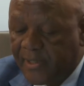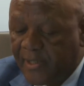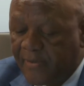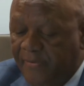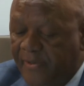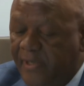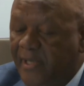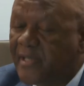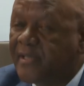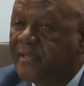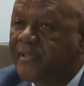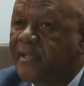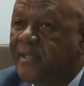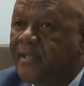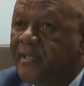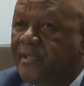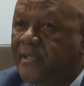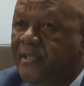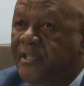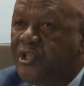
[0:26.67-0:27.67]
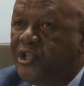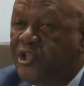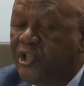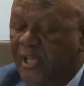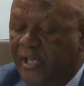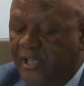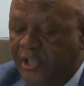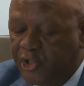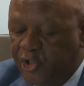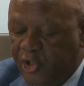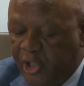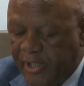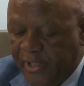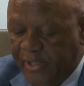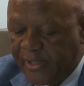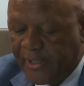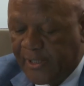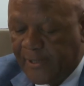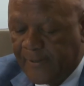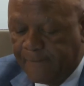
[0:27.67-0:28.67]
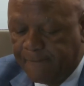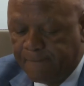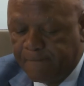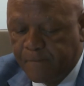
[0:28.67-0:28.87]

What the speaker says: Africa's Statistician-General.